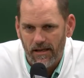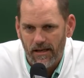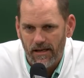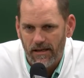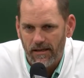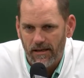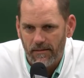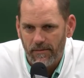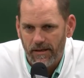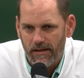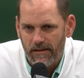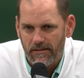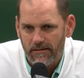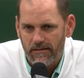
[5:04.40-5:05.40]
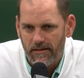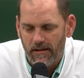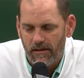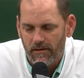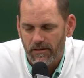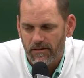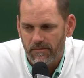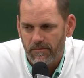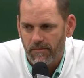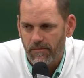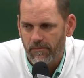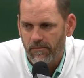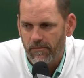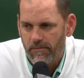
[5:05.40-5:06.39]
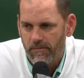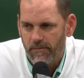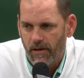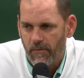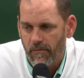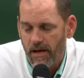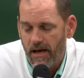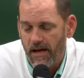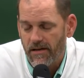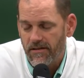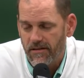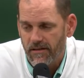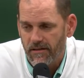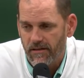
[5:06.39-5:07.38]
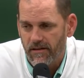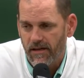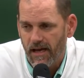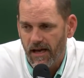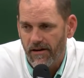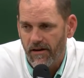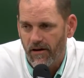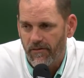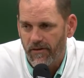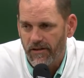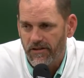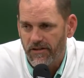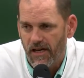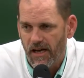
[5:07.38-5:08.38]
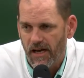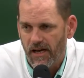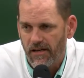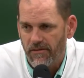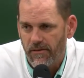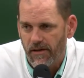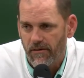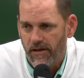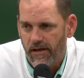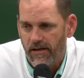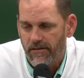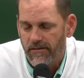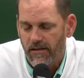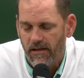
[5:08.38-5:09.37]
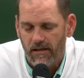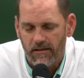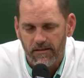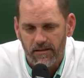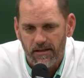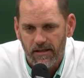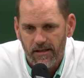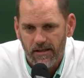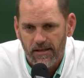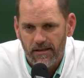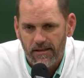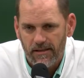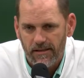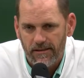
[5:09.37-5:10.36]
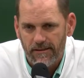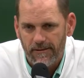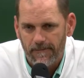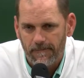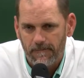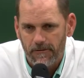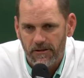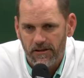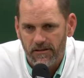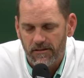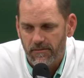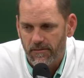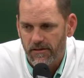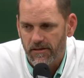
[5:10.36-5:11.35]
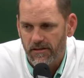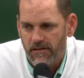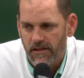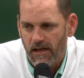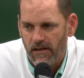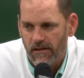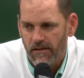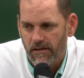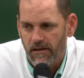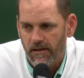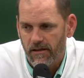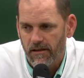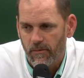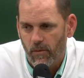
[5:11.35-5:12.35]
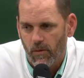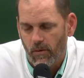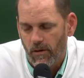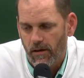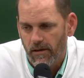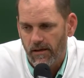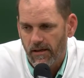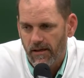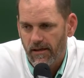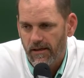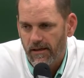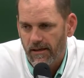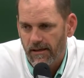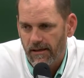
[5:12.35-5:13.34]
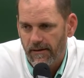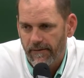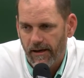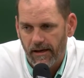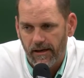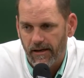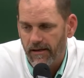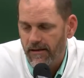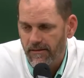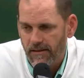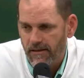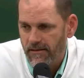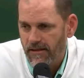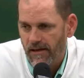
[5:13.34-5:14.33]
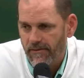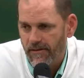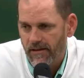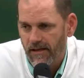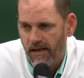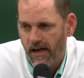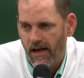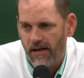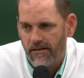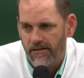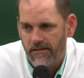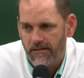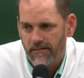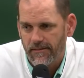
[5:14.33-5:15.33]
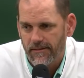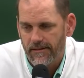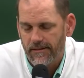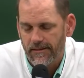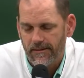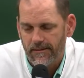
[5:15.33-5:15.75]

day, I mean, it's, you know, it's a mesh, a handoff exchange. We don't get it tucked, uh, which is which is not good. And then Warren uh, not getting it tucked after the catch. Uh,